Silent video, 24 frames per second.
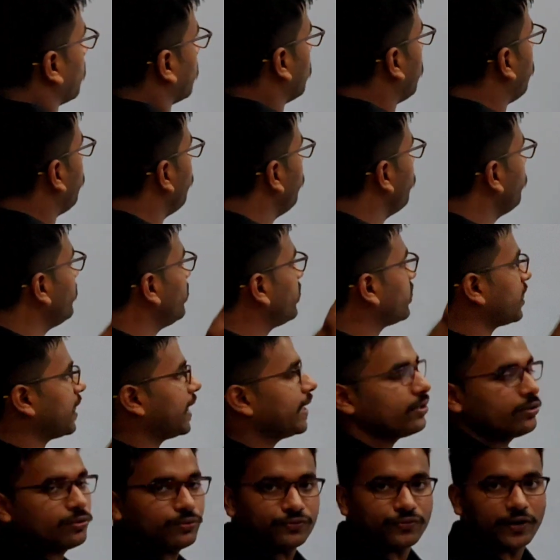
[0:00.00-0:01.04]
Now we will
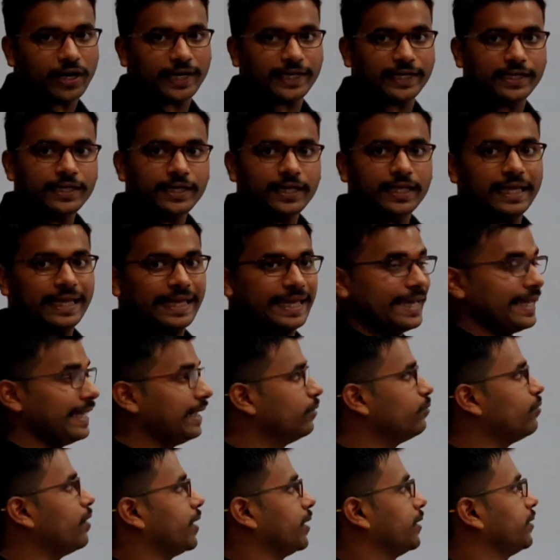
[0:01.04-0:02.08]
try to find
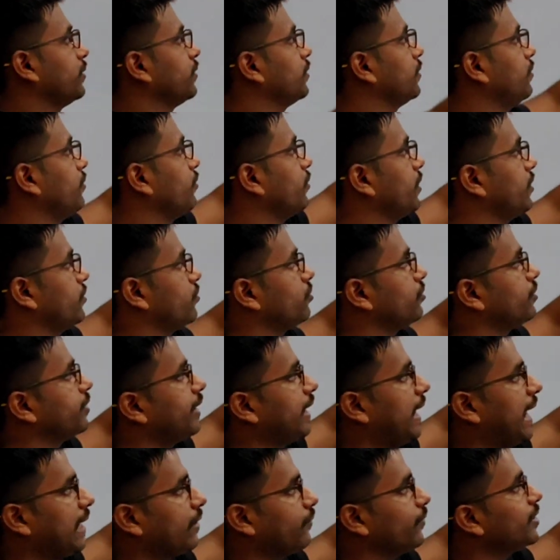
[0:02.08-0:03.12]
L1. Okay, so the
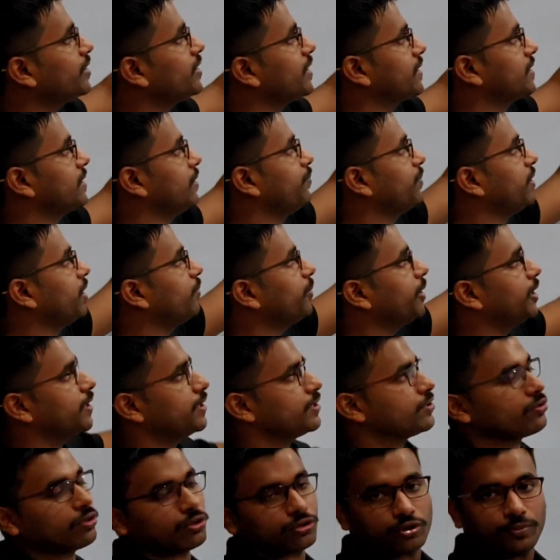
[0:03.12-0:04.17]
language accepted by
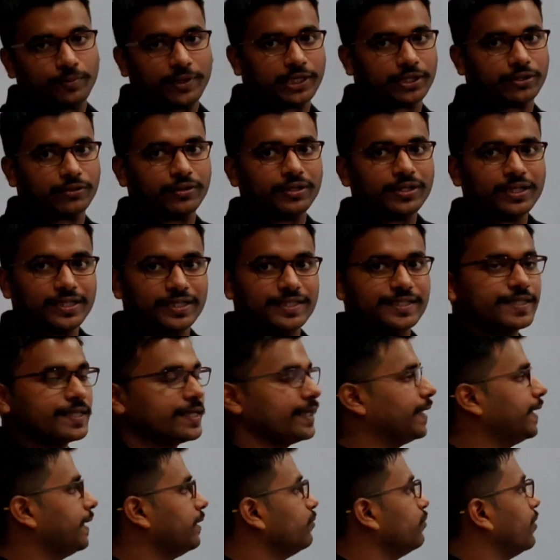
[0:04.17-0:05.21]
this automaton is
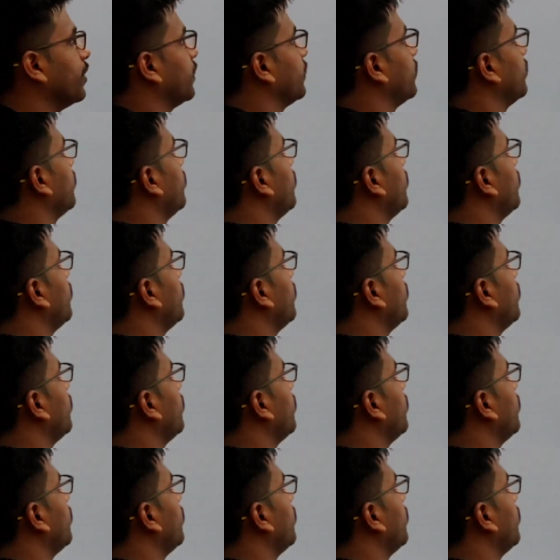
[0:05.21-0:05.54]
L1.